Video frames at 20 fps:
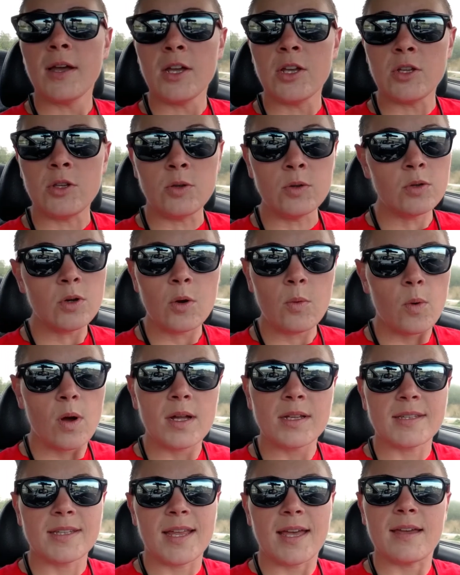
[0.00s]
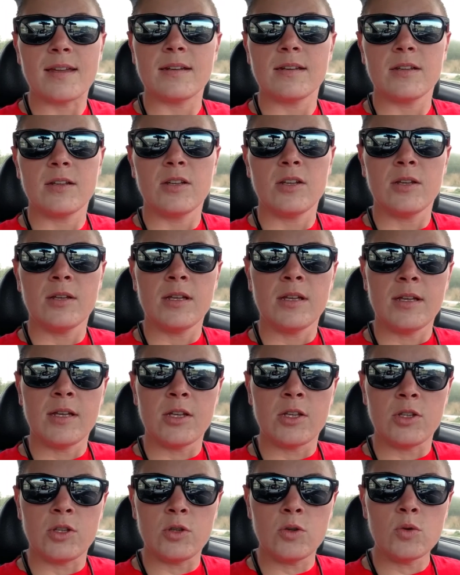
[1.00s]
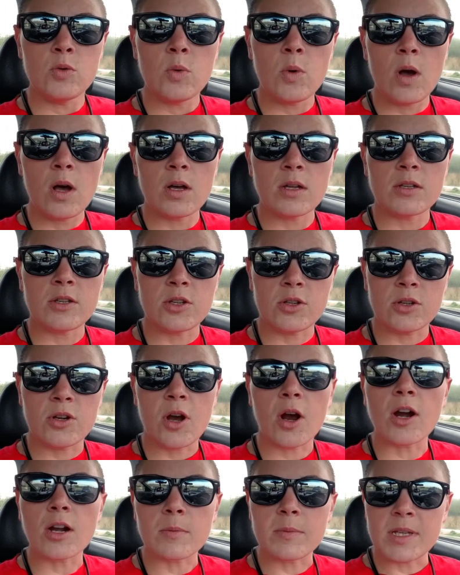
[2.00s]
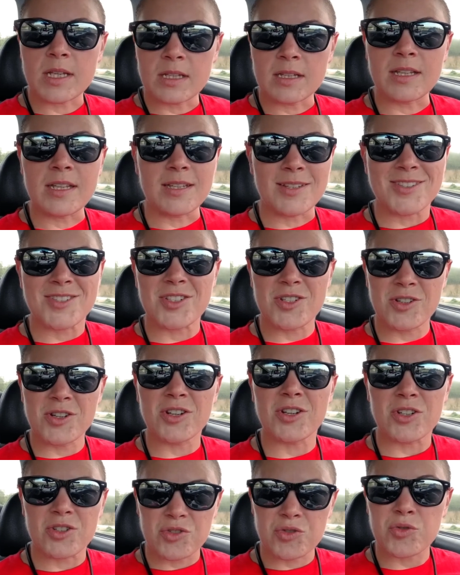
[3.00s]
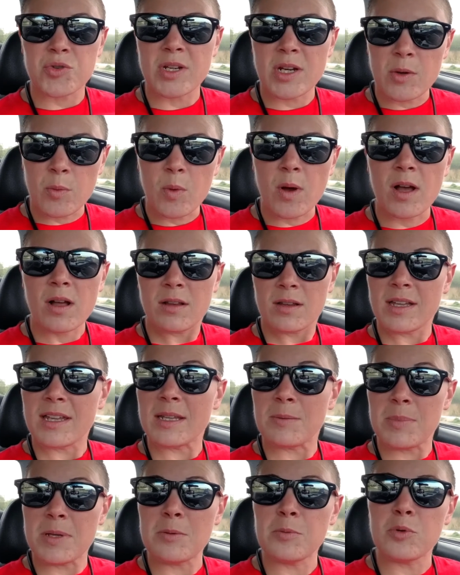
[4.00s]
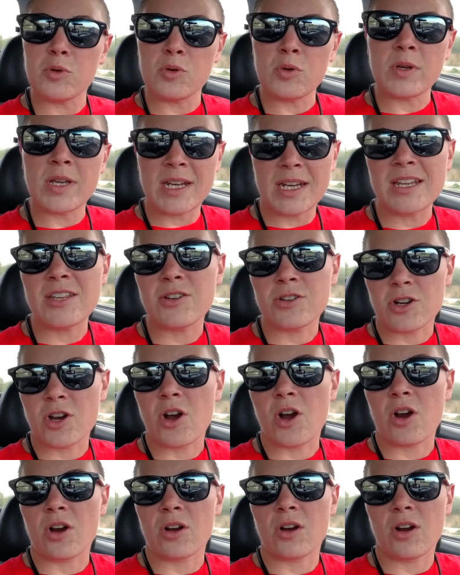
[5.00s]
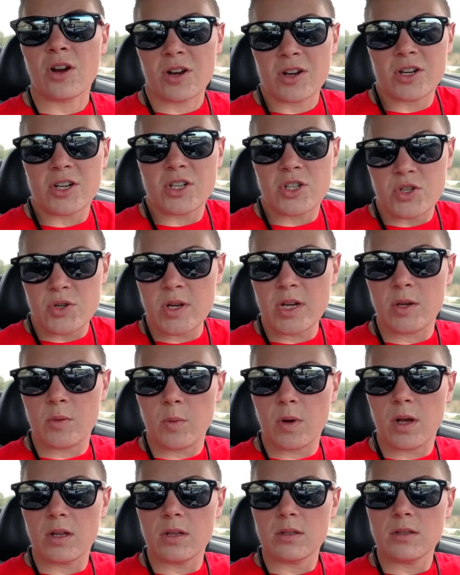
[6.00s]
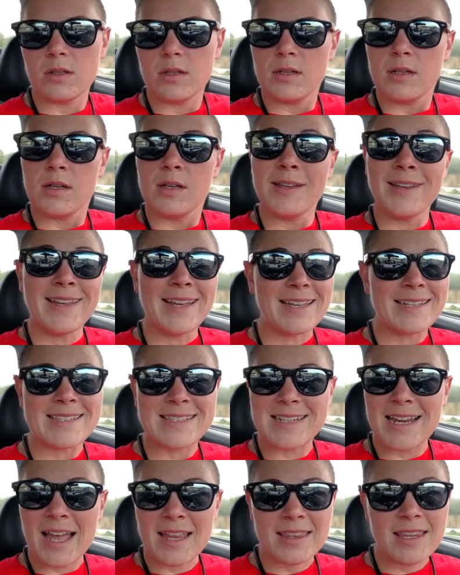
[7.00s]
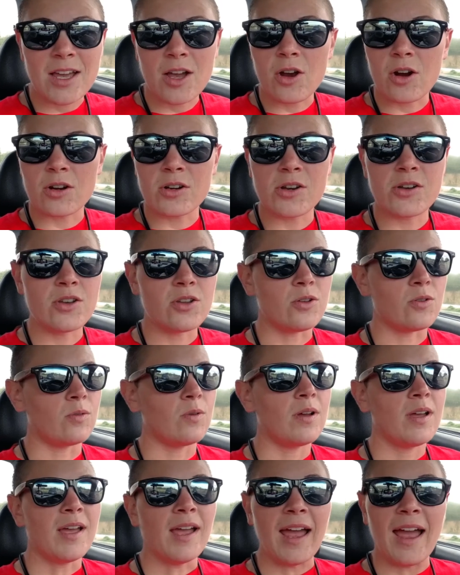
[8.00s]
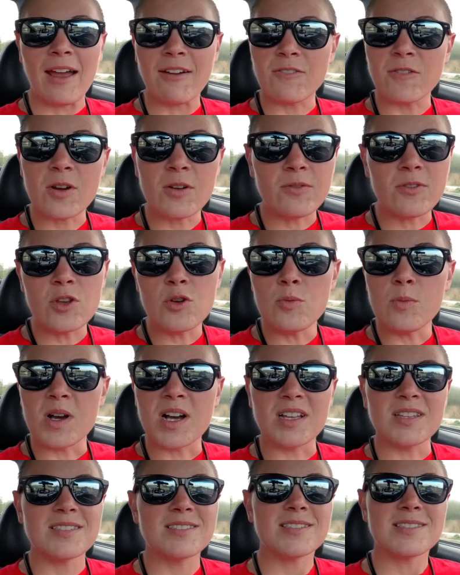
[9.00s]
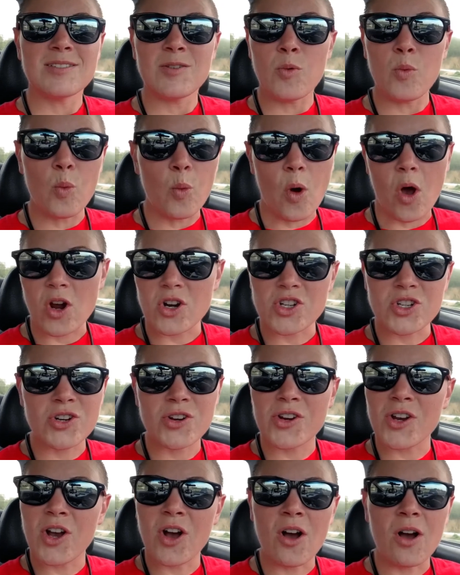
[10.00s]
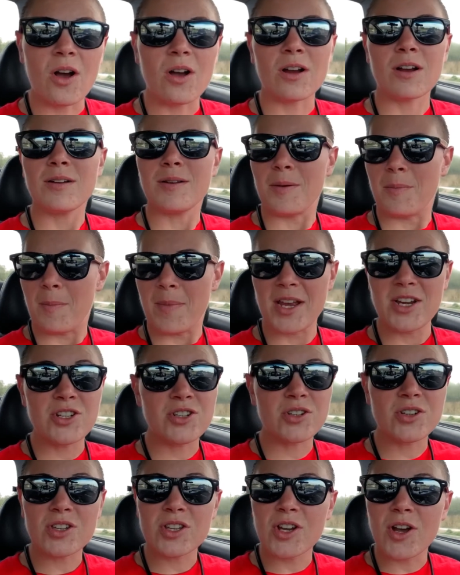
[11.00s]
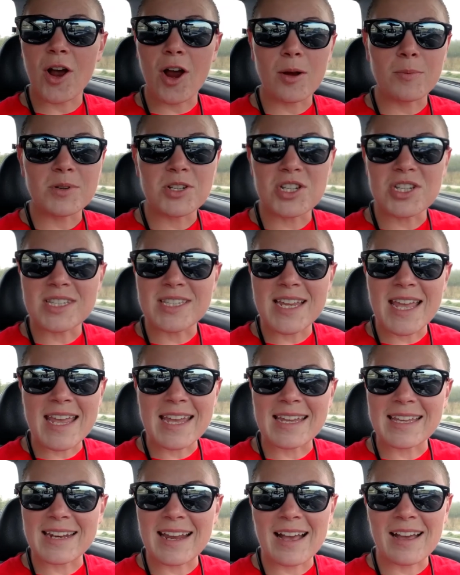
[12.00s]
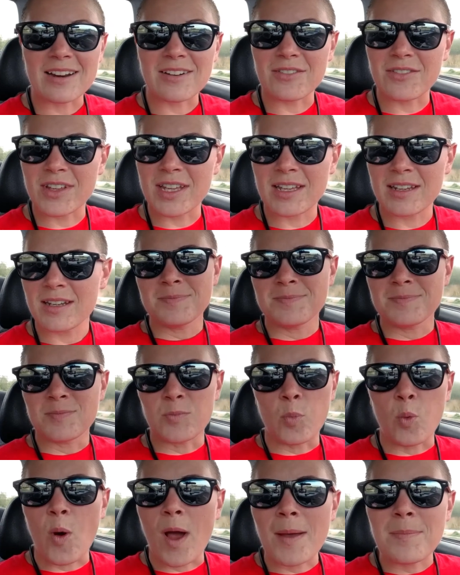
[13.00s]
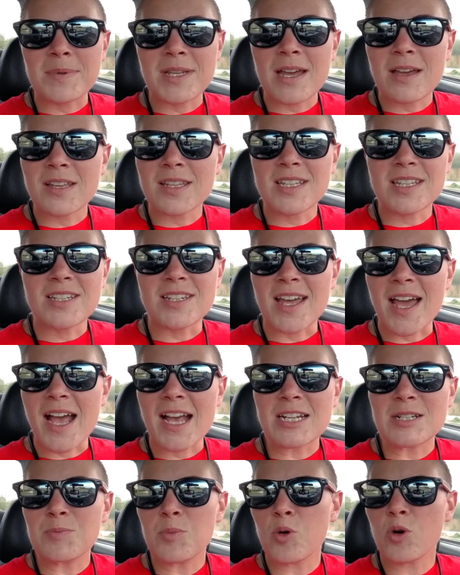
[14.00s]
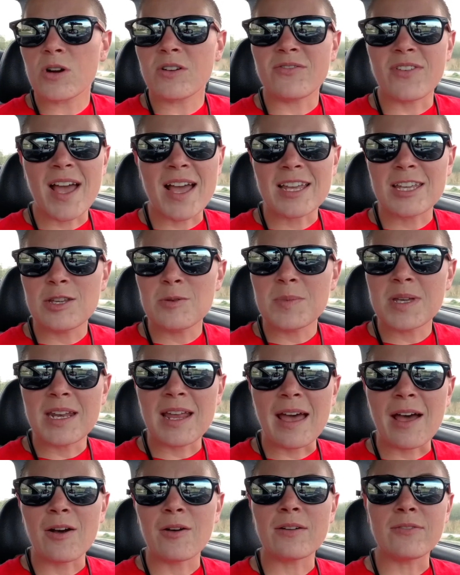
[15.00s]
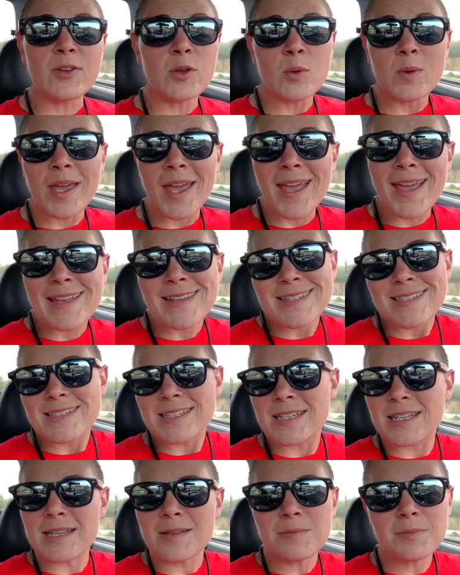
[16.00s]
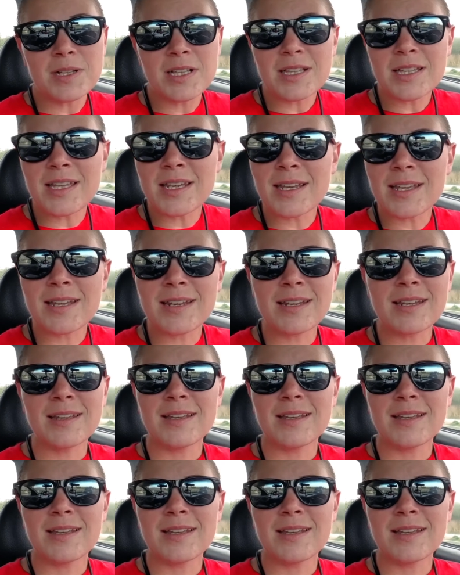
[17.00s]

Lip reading: You don't want that. You want your car to be clean, so you're going to treat it well, and the people who get in your car are going to treat it well. It's not that hard to do. Every few months, wash your car, make sure the garbage is taken out of it, wipe down the dashboard, vacuum it out. If you can, steam clean it.